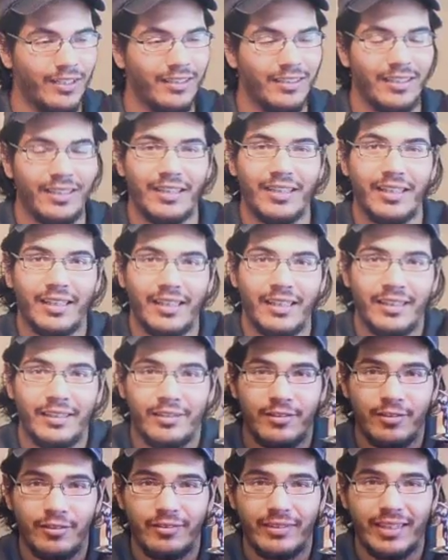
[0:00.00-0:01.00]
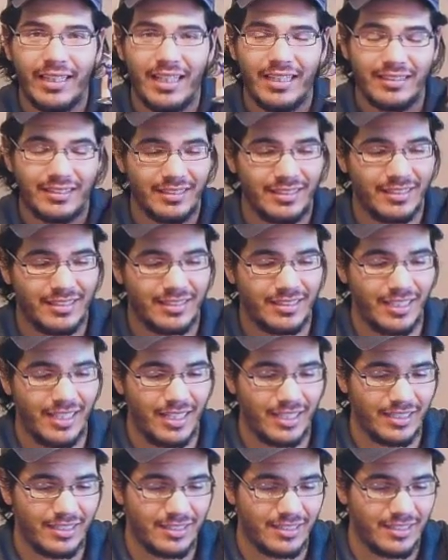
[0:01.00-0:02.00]
Oh, in
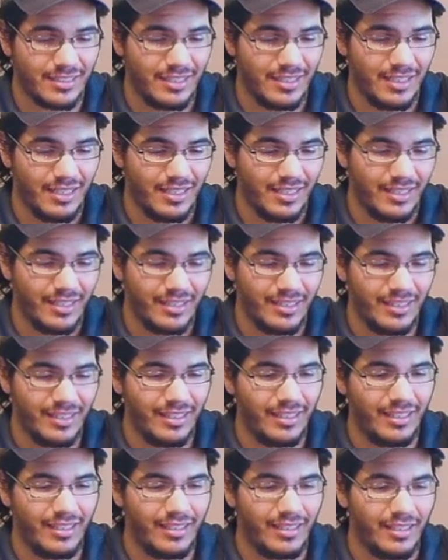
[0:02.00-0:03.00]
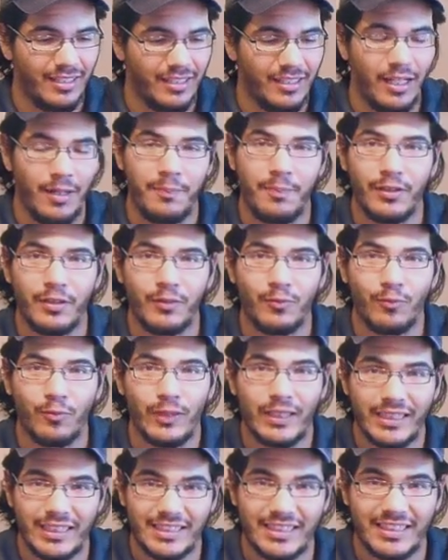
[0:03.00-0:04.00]
2006, the company
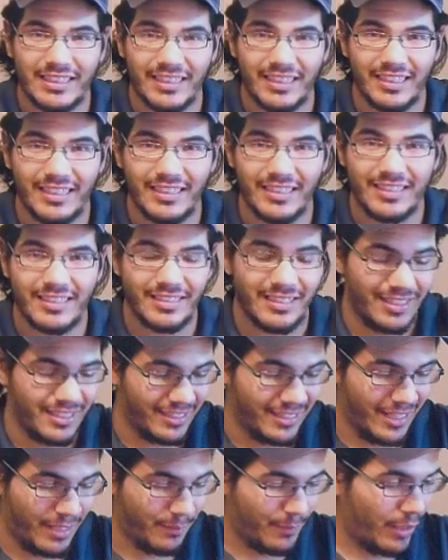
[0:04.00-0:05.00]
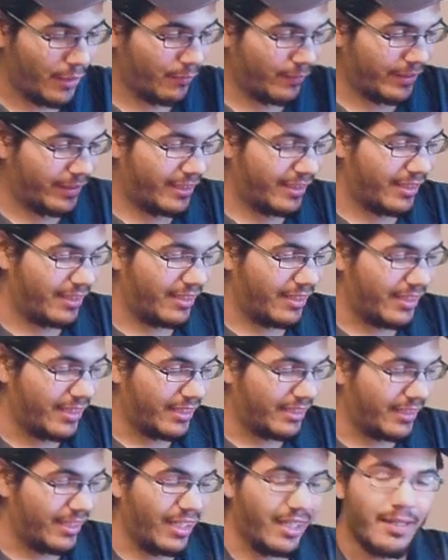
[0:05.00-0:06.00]
WizKids came out with a
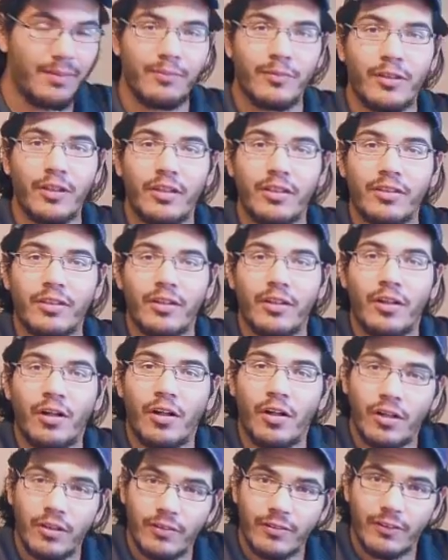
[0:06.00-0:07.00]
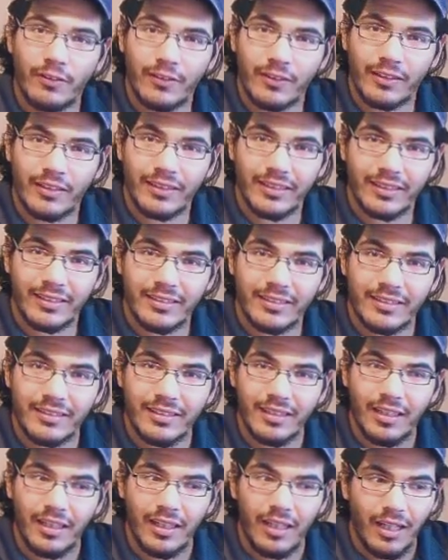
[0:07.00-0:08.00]
game called
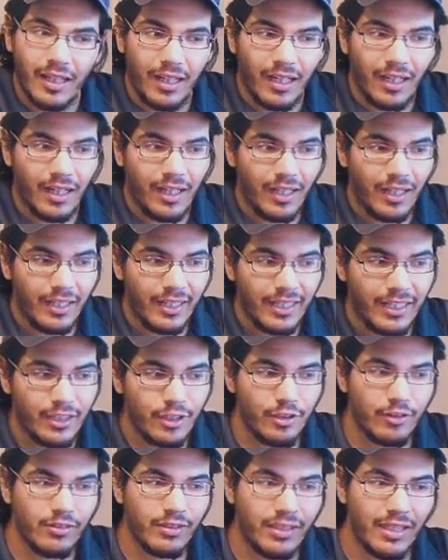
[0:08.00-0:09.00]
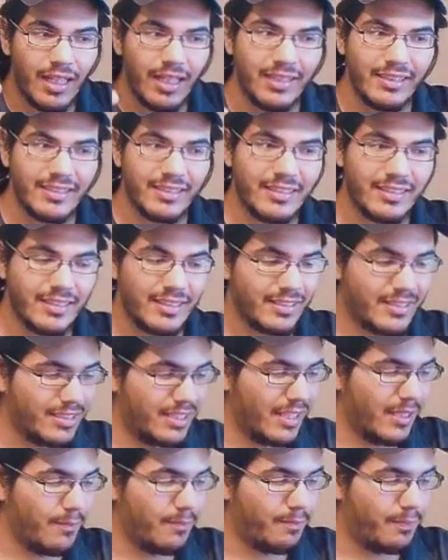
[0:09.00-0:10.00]
HorrorClix. Uh, it utilizes the
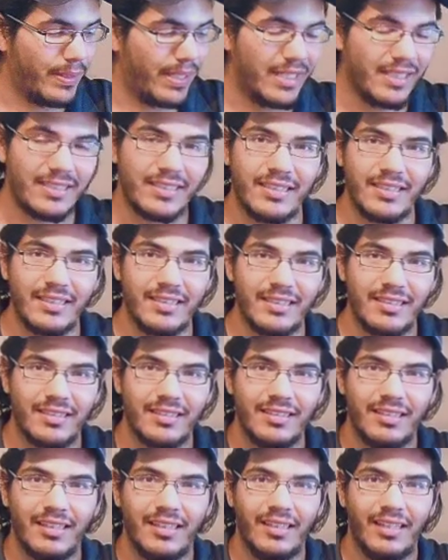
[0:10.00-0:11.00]
same bases